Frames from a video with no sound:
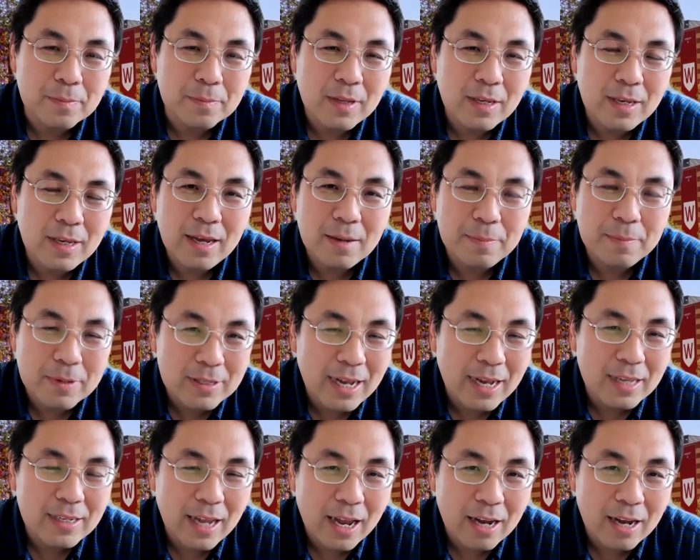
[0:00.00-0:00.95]
Yeah, but
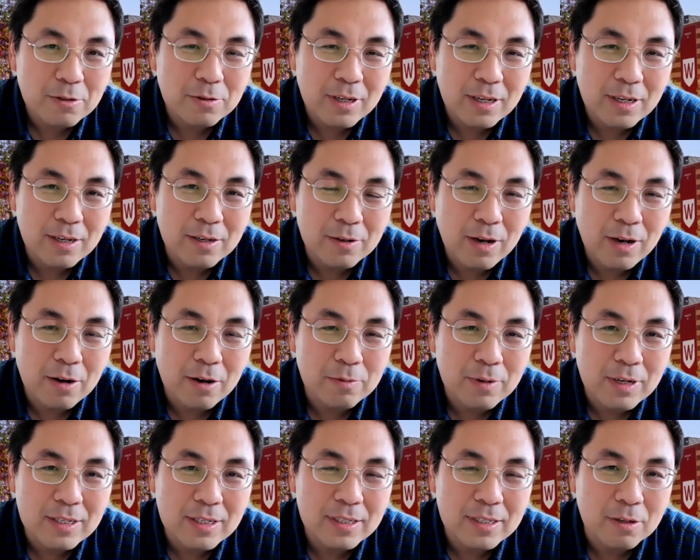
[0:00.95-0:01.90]
that actually
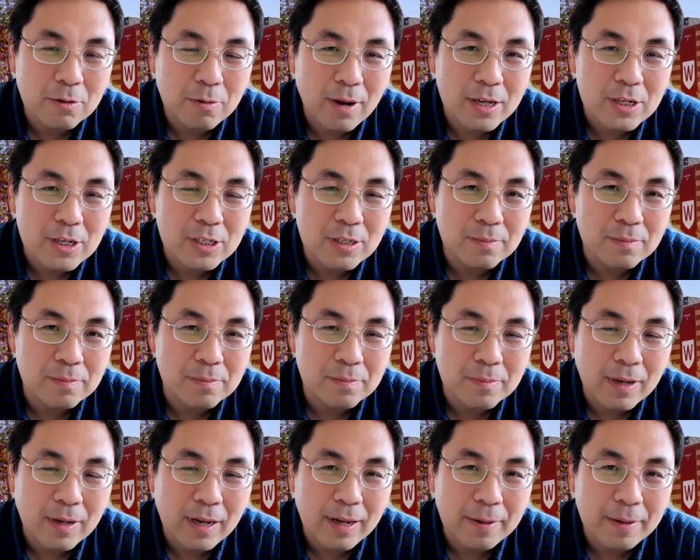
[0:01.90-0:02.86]
raises the question
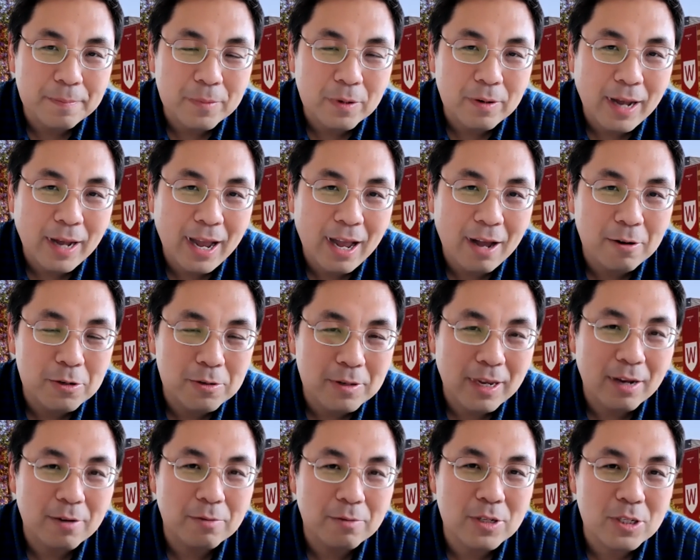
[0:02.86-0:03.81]
of how you
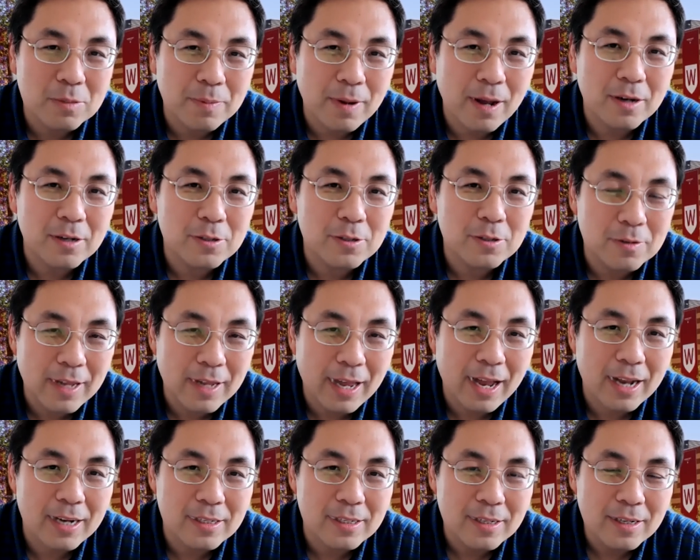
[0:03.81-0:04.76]
can respond to
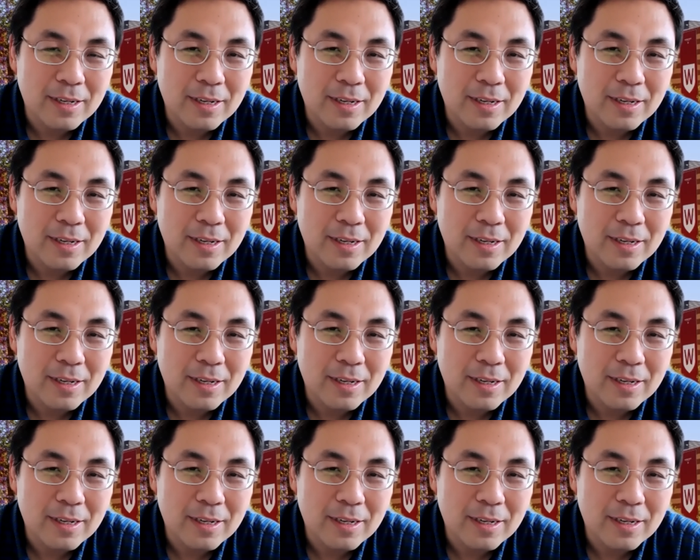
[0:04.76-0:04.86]
that.